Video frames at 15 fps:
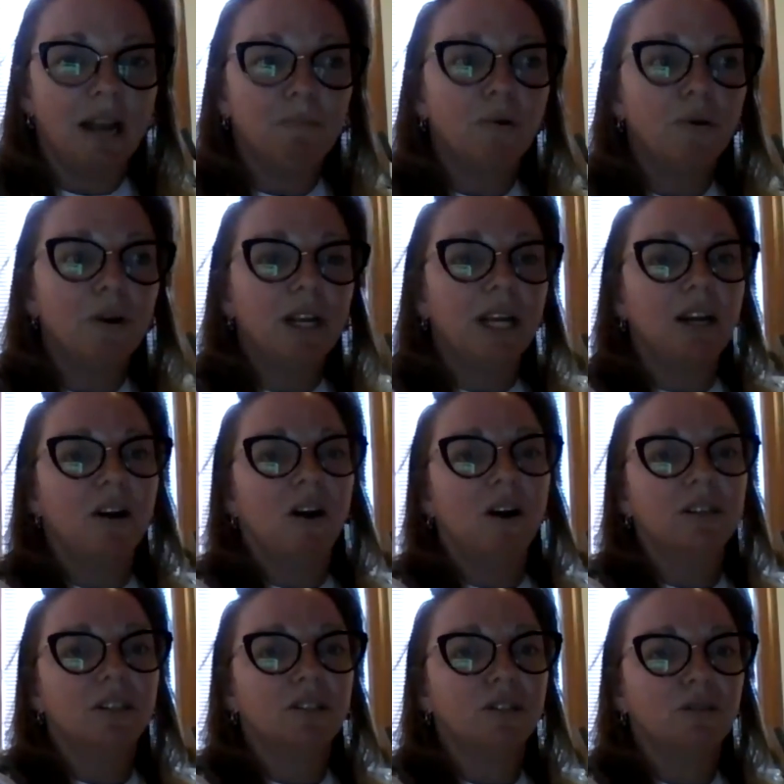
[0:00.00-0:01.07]
and putting it
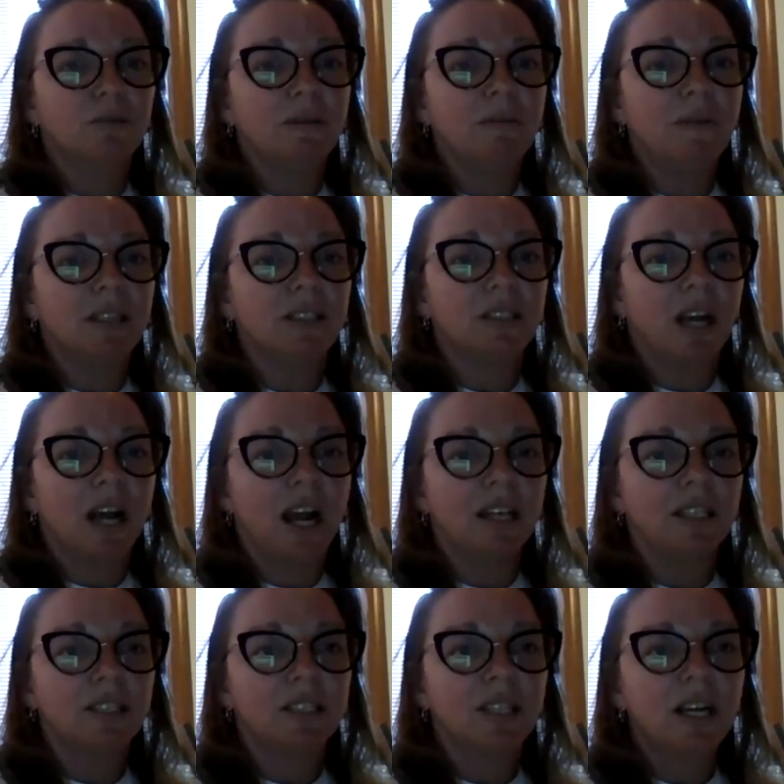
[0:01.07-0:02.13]
onto streaming
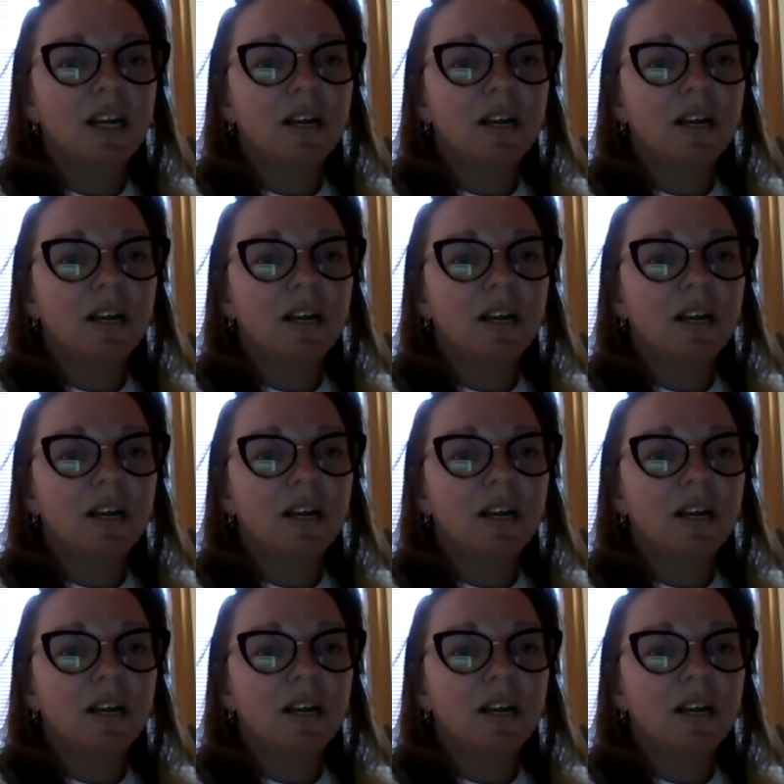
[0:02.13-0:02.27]
sites